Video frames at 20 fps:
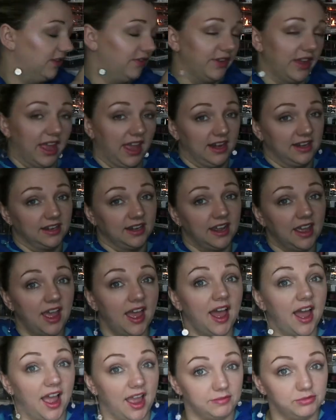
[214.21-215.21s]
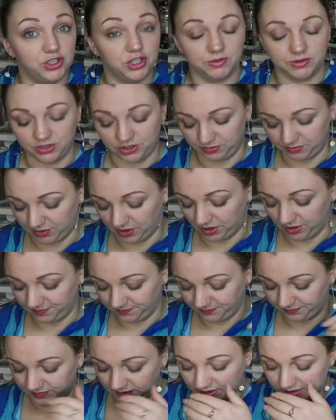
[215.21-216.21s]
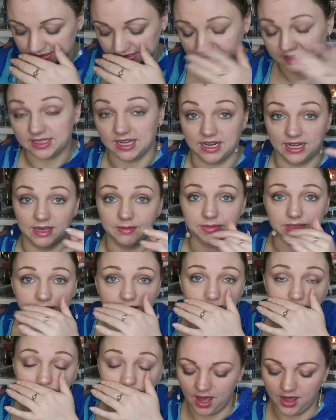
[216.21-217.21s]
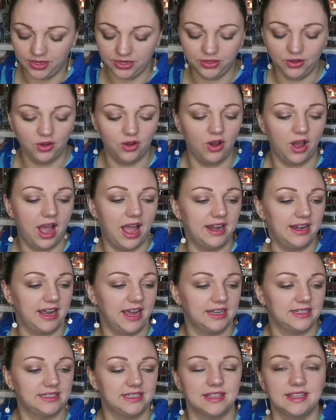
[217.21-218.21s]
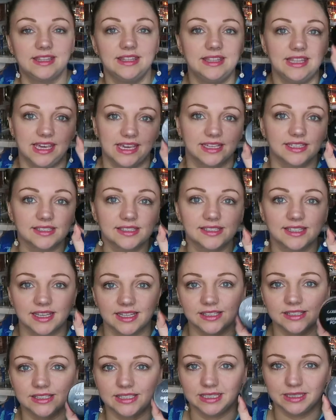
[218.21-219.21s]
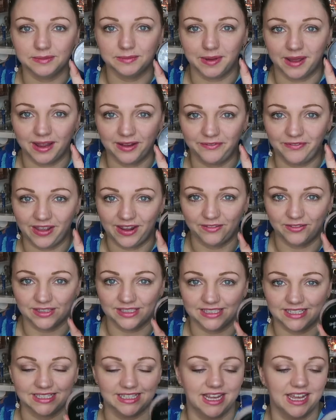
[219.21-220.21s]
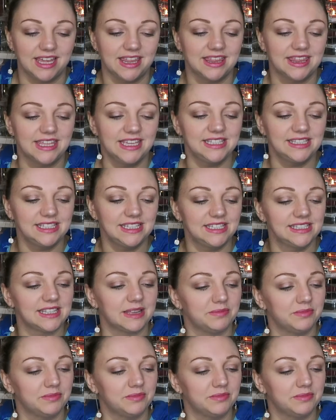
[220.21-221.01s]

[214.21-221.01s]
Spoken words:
love it, and I'm due a new pot because it's nearly empty. I thought I'd add this into my favourites today. This is